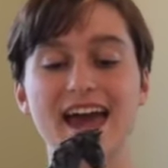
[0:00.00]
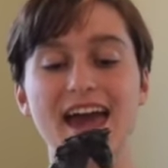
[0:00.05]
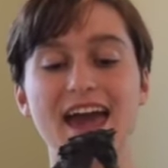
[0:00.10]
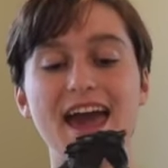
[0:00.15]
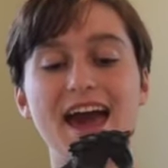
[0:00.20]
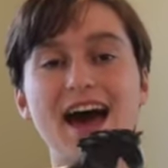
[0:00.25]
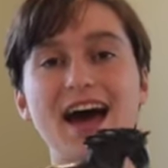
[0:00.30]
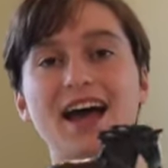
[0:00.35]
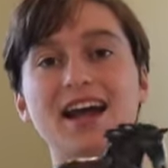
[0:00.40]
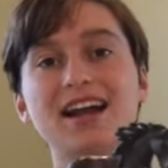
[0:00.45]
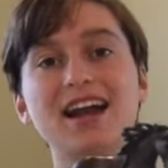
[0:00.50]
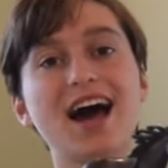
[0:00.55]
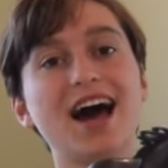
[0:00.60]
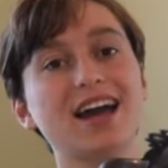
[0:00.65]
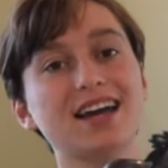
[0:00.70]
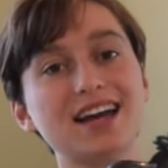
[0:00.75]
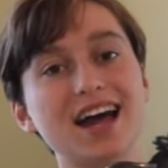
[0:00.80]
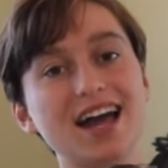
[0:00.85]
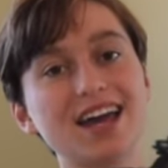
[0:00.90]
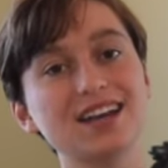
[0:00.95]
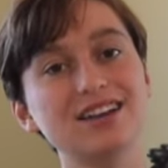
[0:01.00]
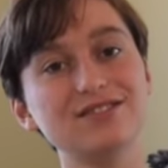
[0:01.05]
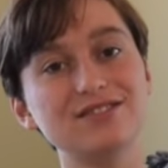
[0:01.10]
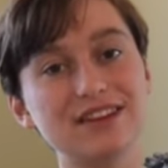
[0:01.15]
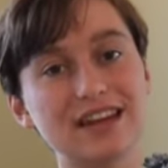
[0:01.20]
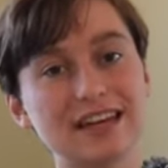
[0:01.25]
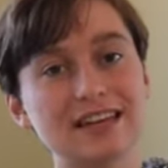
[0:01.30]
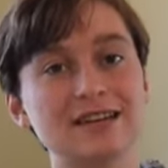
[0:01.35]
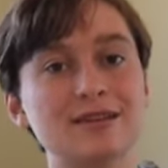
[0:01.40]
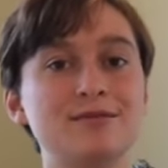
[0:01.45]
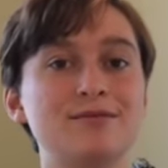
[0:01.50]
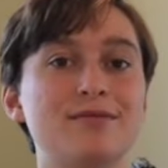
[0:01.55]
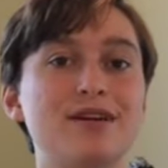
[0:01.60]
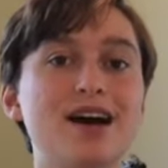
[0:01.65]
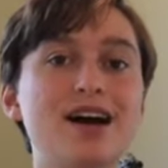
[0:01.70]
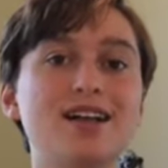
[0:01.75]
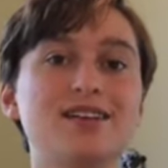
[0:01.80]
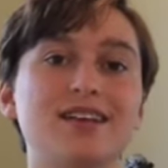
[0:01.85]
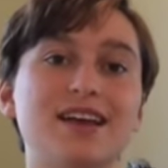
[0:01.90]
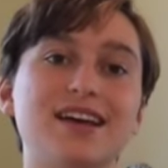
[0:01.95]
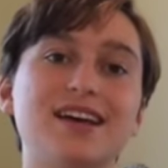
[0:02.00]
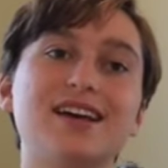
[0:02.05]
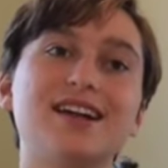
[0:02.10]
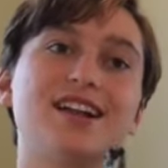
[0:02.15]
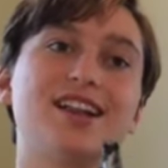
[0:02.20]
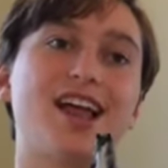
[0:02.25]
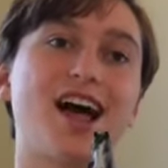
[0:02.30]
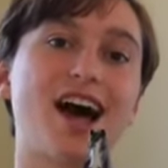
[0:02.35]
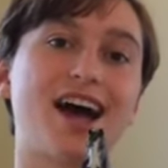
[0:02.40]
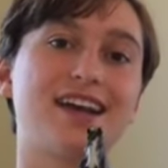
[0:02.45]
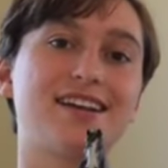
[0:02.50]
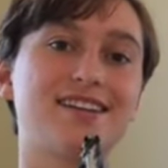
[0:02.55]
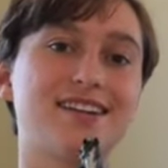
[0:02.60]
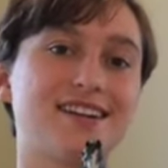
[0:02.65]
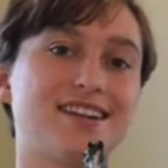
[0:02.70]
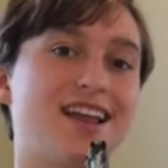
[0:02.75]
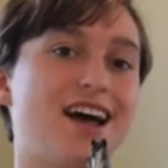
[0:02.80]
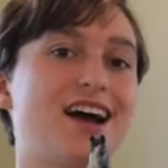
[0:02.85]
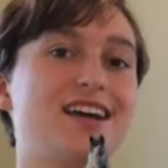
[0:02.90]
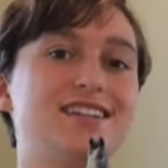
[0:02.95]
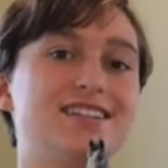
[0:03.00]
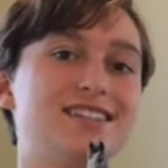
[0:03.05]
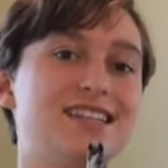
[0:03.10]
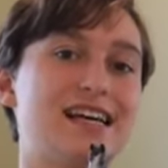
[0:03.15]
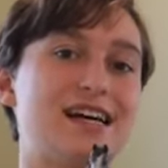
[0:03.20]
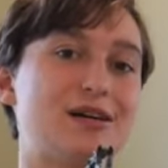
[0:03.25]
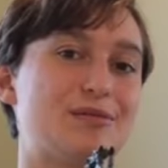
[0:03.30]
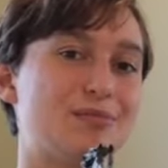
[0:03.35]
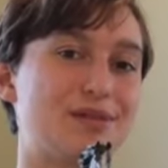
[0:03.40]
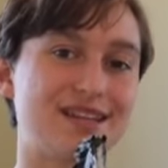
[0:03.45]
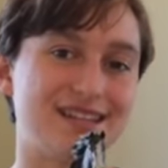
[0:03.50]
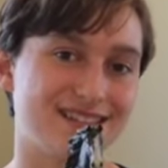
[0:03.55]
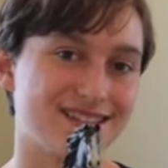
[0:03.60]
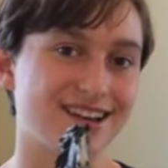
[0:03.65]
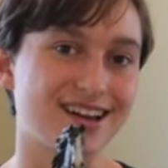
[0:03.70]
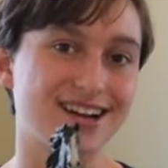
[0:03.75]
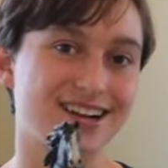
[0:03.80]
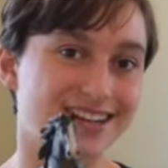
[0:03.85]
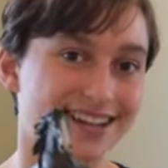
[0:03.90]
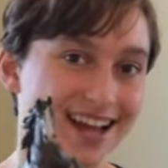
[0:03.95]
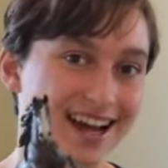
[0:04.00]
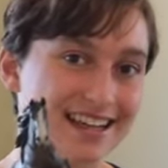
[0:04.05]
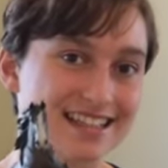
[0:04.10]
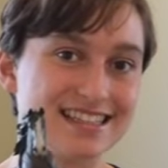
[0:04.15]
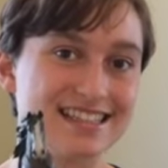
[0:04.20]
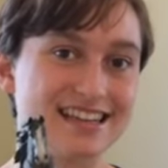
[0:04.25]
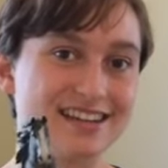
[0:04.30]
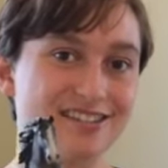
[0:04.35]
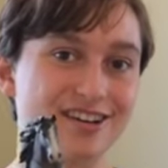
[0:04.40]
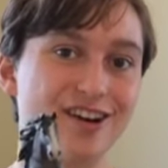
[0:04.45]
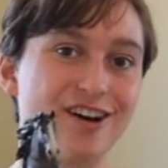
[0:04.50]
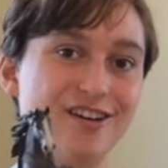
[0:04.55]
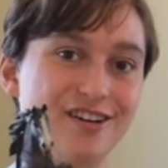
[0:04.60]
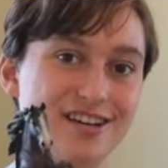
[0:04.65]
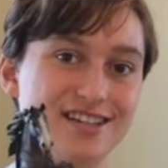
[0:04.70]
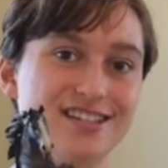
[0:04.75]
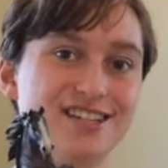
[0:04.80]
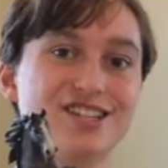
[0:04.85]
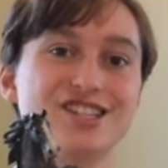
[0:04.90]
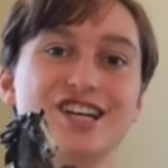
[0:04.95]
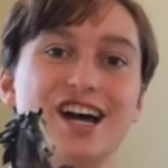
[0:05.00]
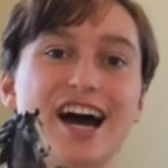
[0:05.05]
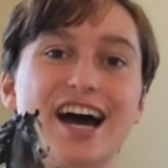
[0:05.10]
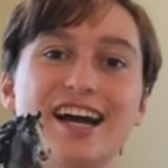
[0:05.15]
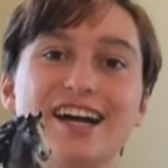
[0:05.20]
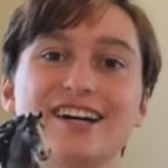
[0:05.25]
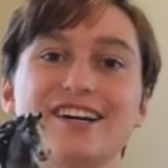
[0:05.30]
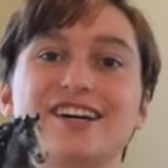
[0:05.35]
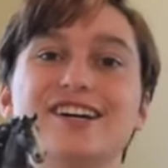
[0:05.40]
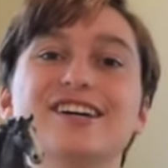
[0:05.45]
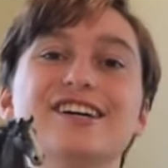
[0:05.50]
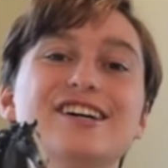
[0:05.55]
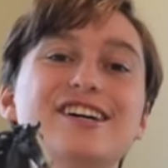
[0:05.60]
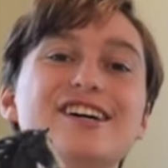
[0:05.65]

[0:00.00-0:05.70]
And I kind of named him like Clyde the Clydesdale, but he's not a Clydesdale at all, he's a Shire.